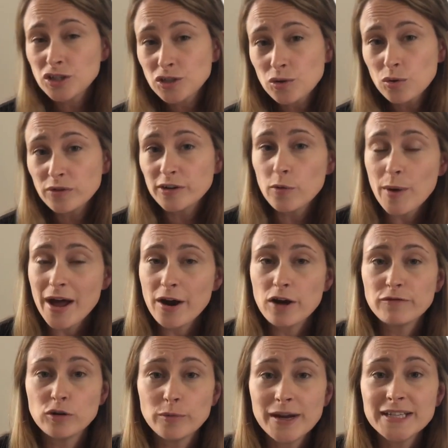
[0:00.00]
school are aware
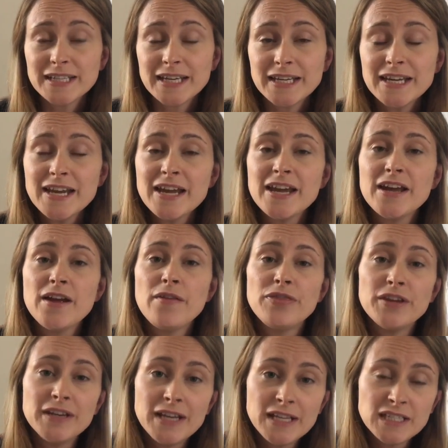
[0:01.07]
of already,
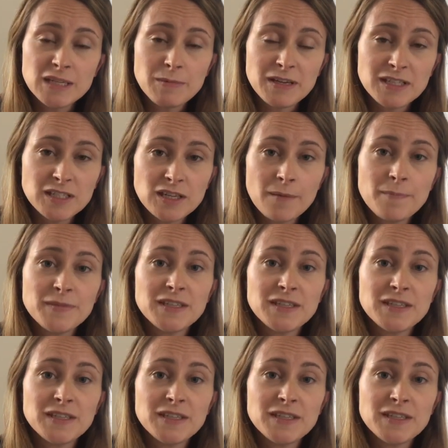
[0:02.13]
there needs to be some